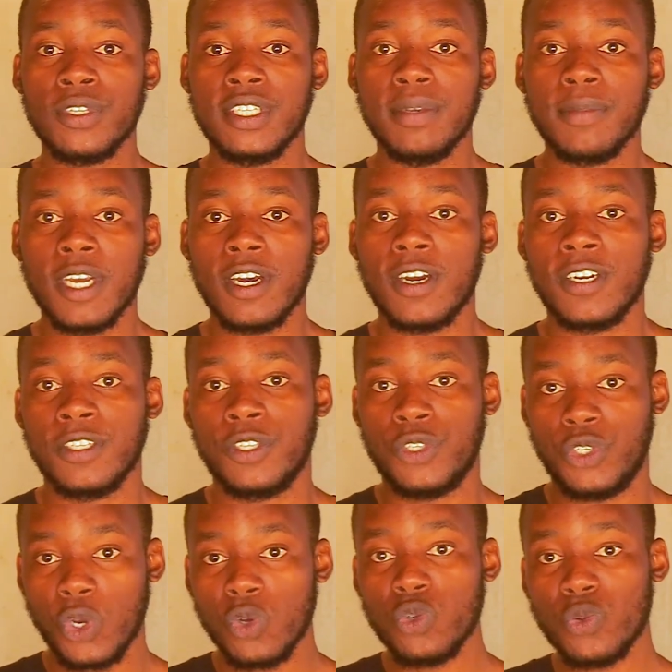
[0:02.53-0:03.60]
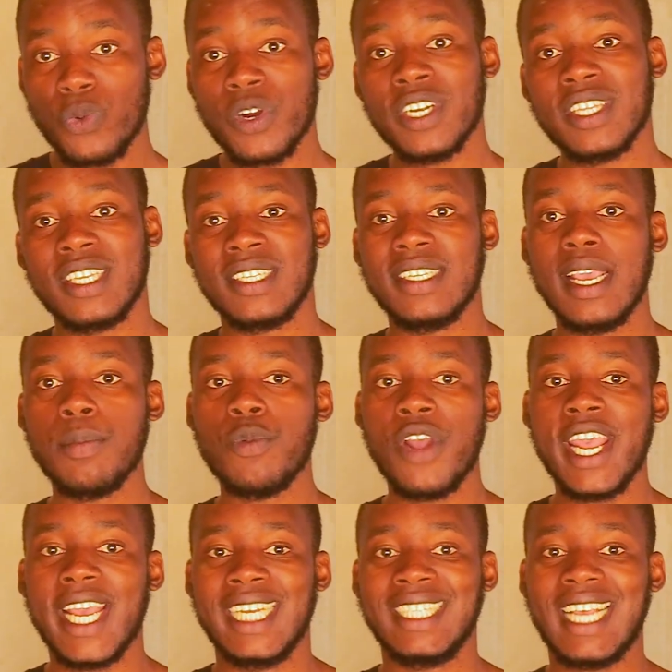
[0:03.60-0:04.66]
SIM cards don't work the same
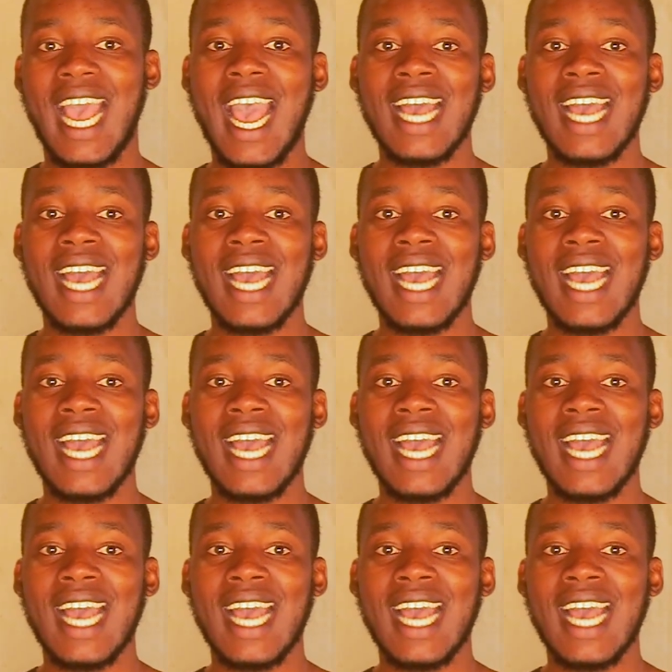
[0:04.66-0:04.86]
way as